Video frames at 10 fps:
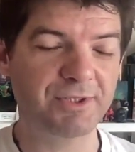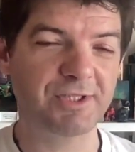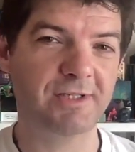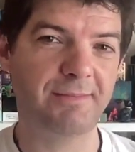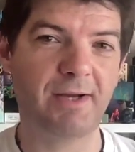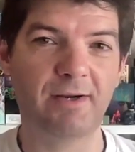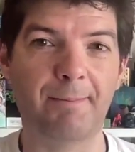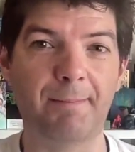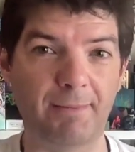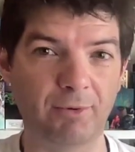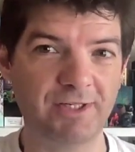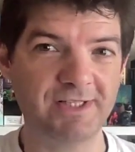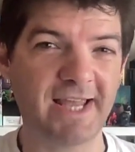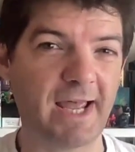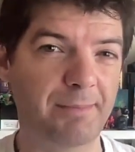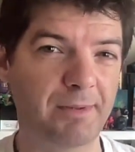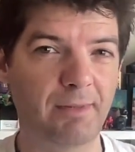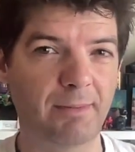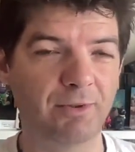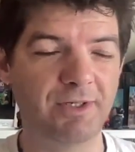which is about memories, happy
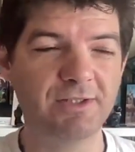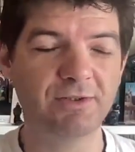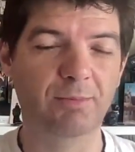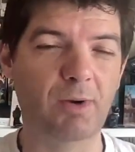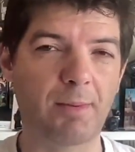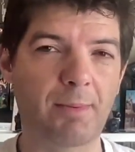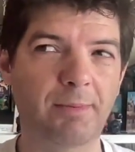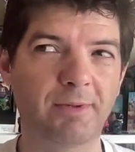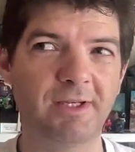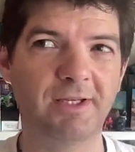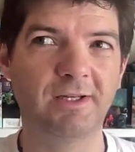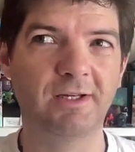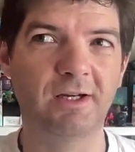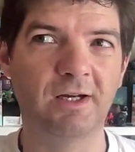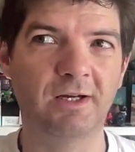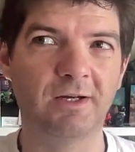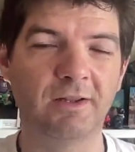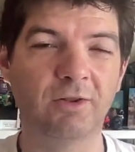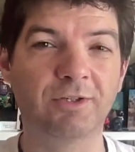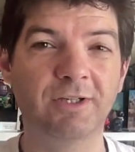memories. You're probably
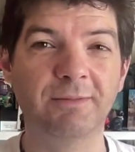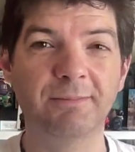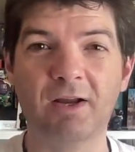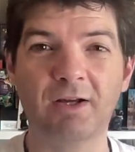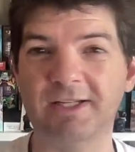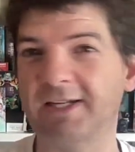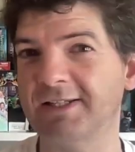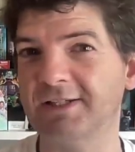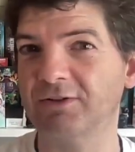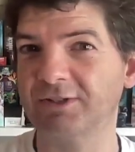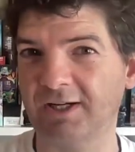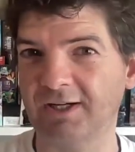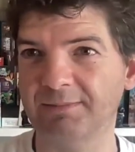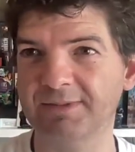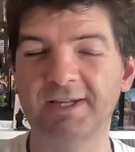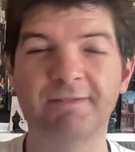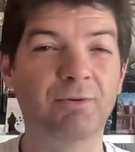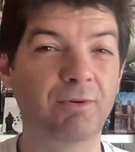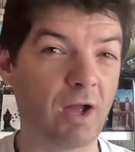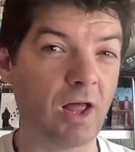looking back on easier times. If
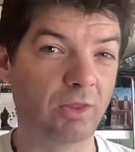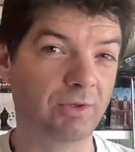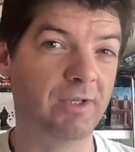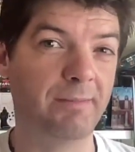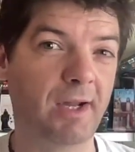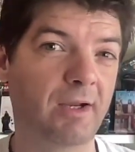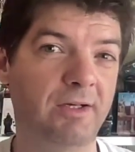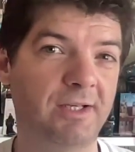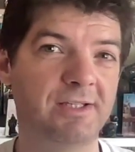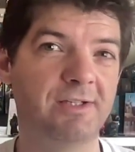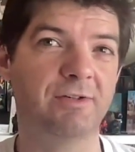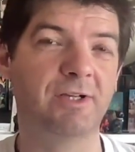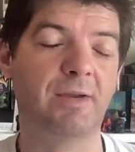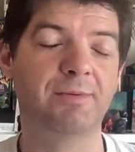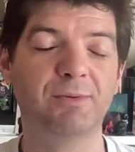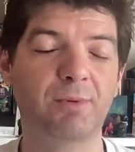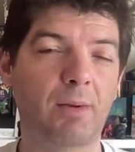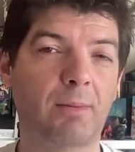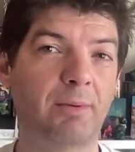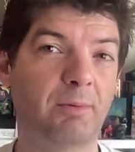you're not looking back on easier times, you
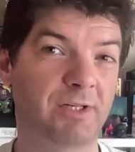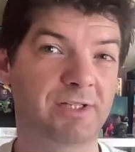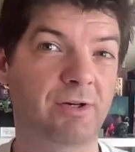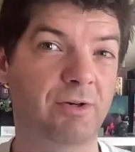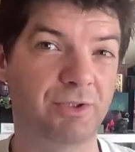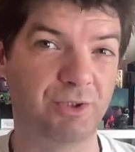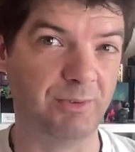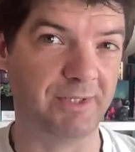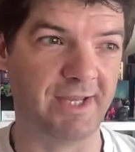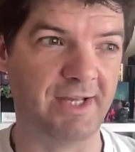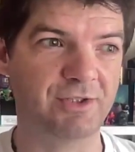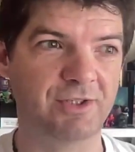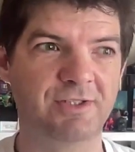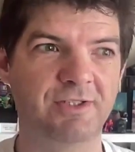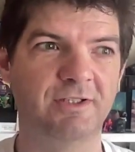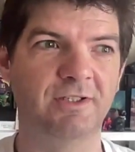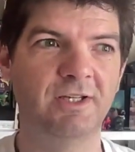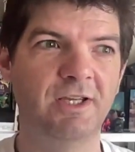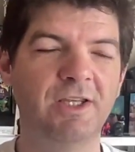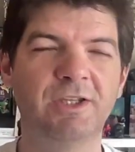probably want to start doing that just to
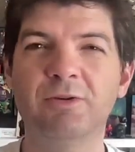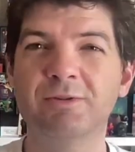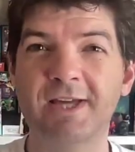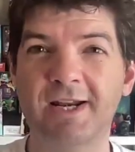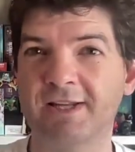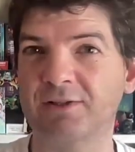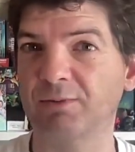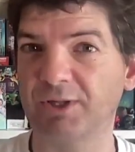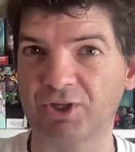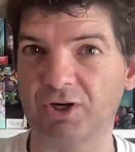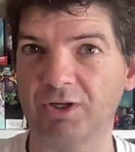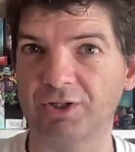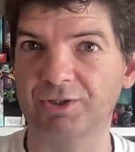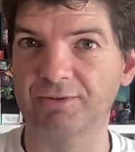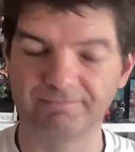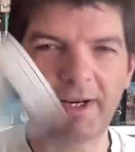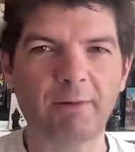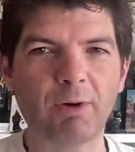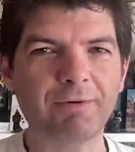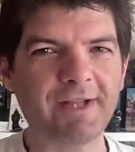use that as a recharge. When I
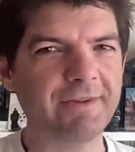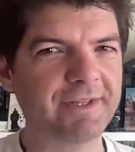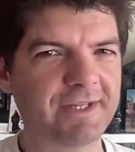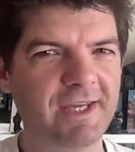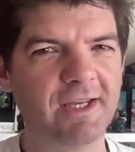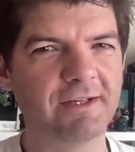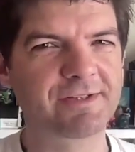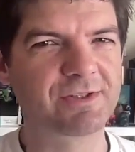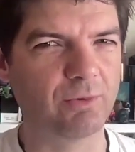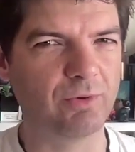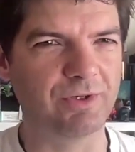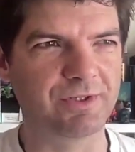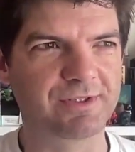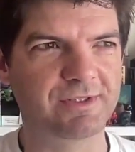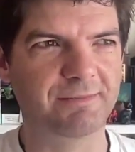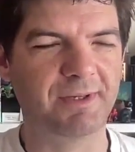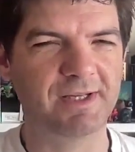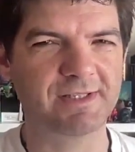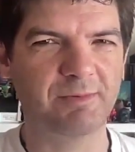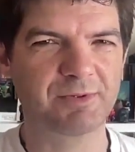wrote down the King of Swords,
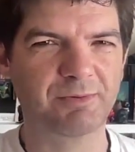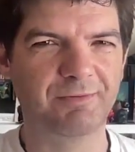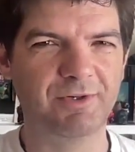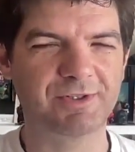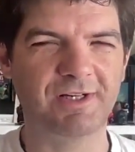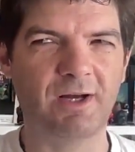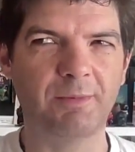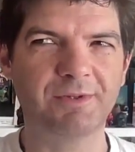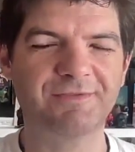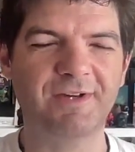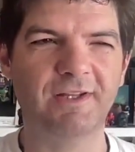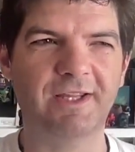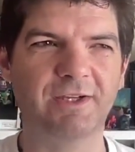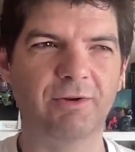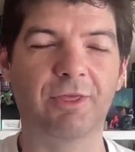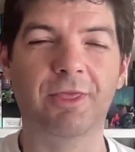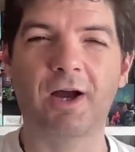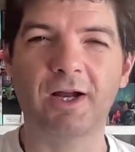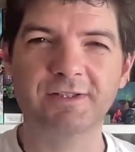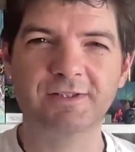because it was reversed, it almost felt like your
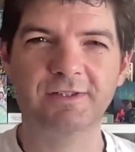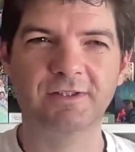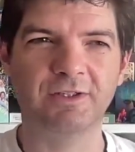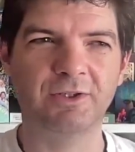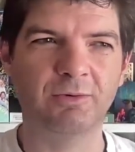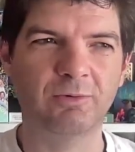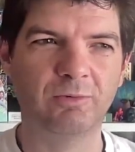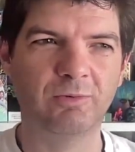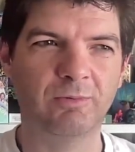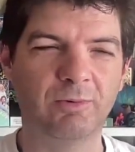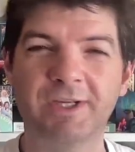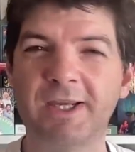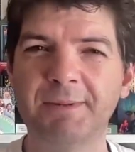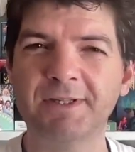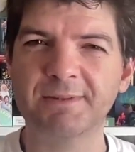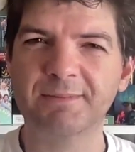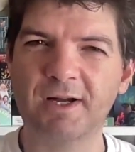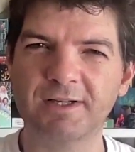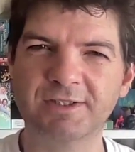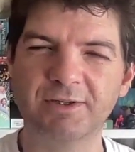thoughts, you were keeping some
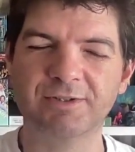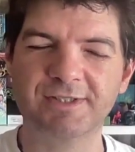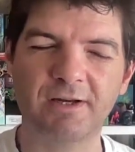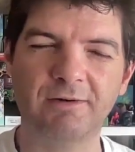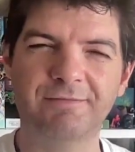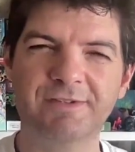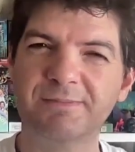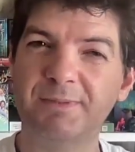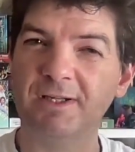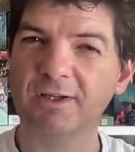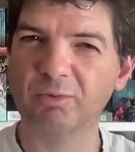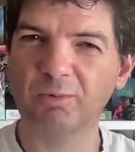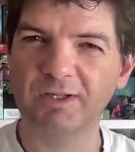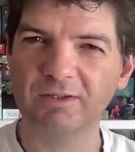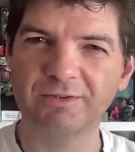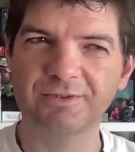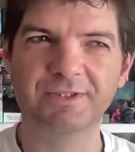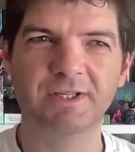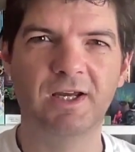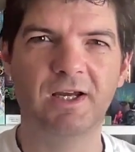thoughts to yourself, spinning your
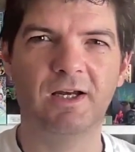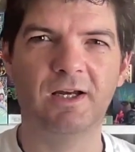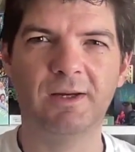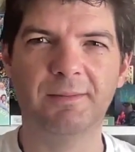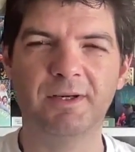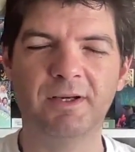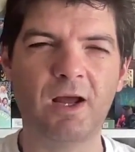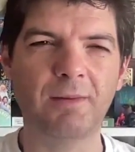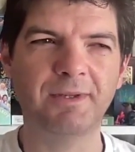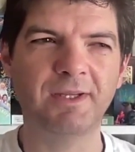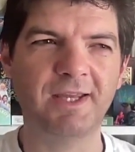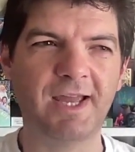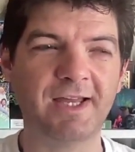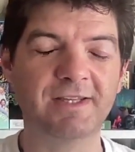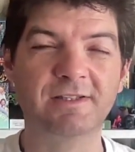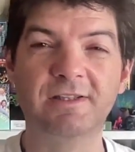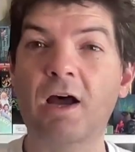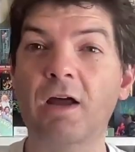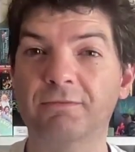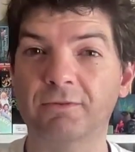wheels, not being as
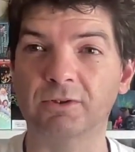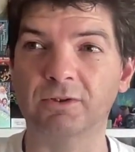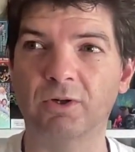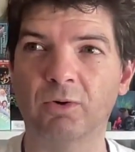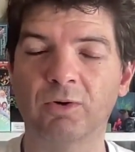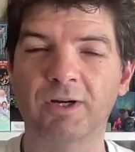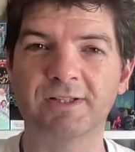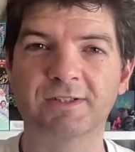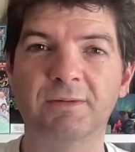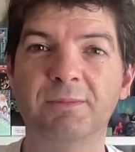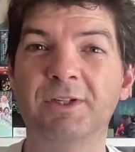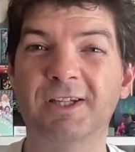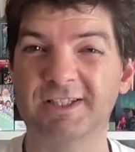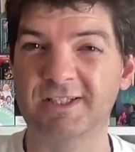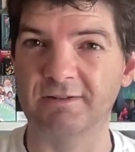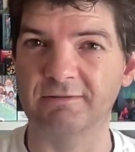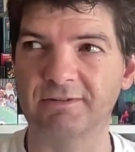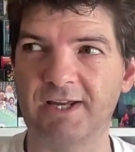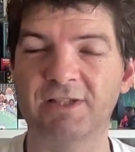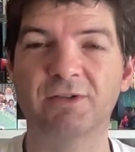thoughtful or as communicative
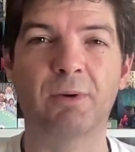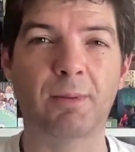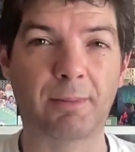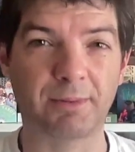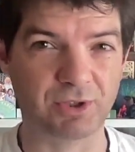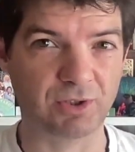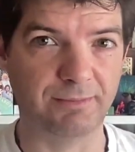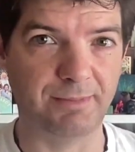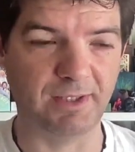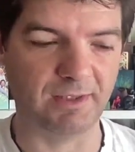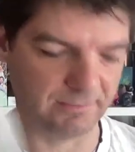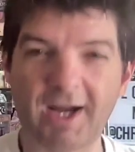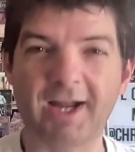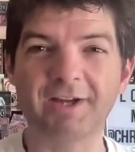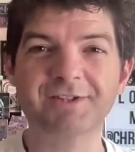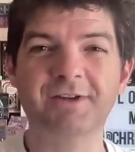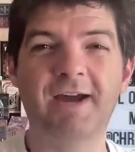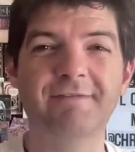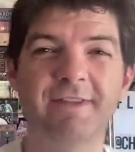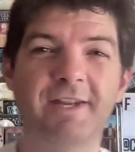as you probably should be. I also
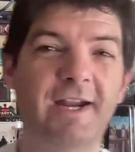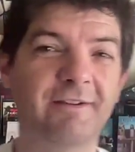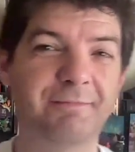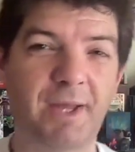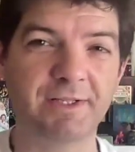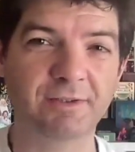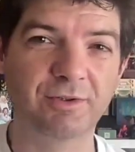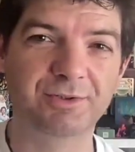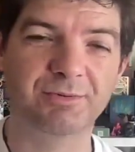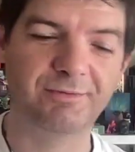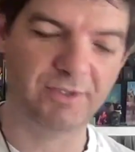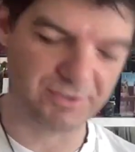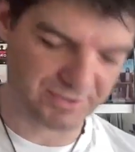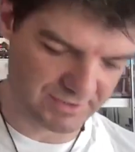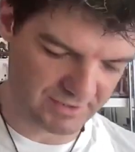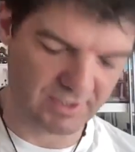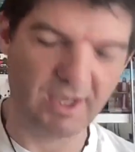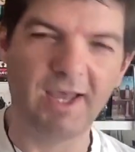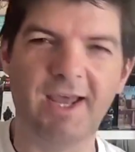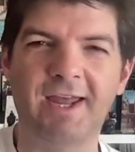have the Knight of Pentacles reversed,
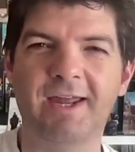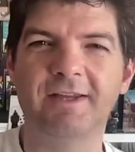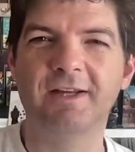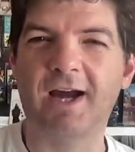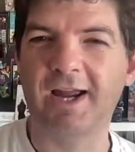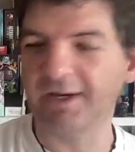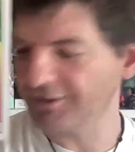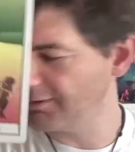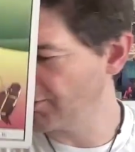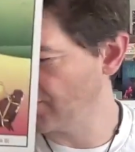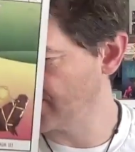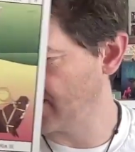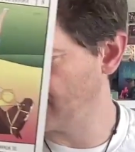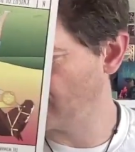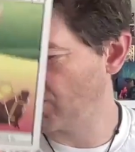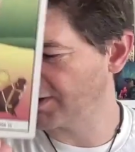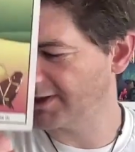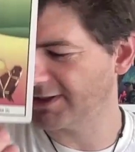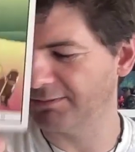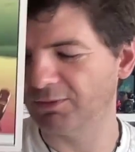and I actually wrote down
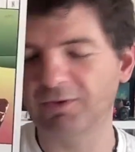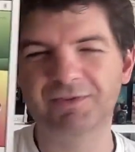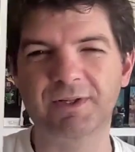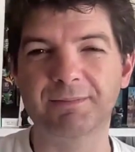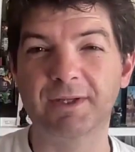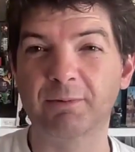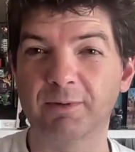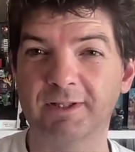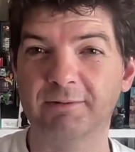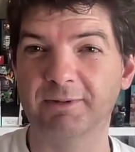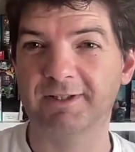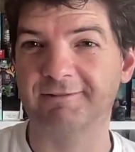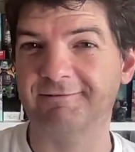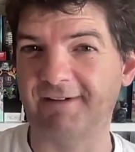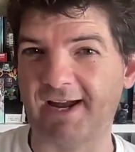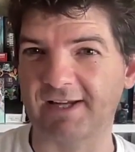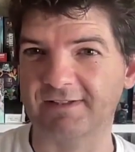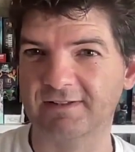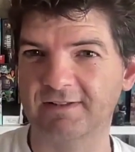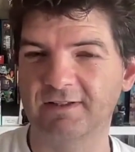wanting to move something really, really
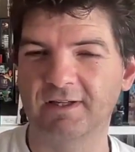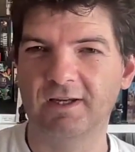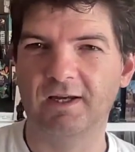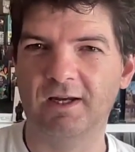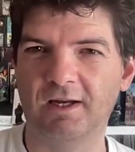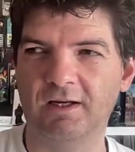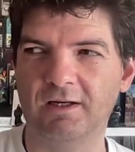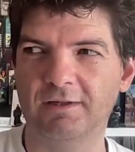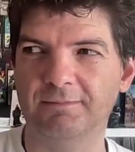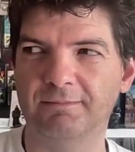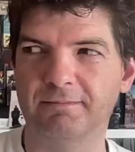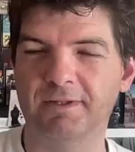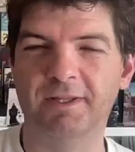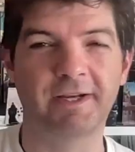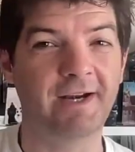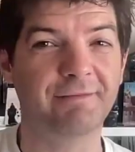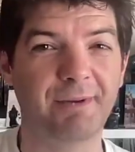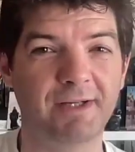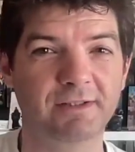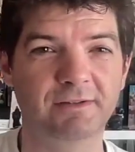fast. The Knight of
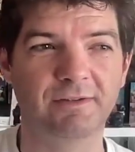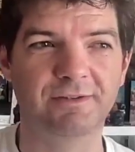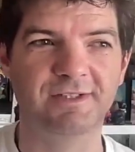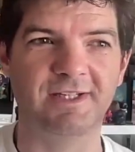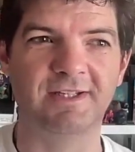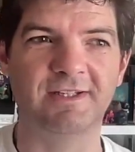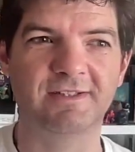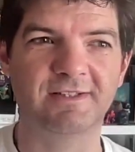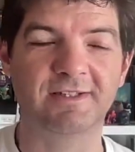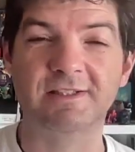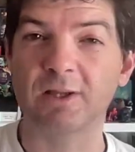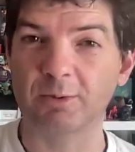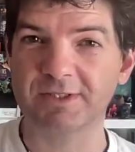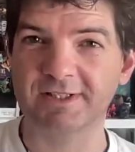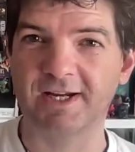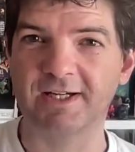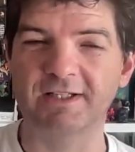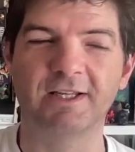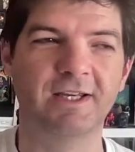Pentacles is the slowest knight.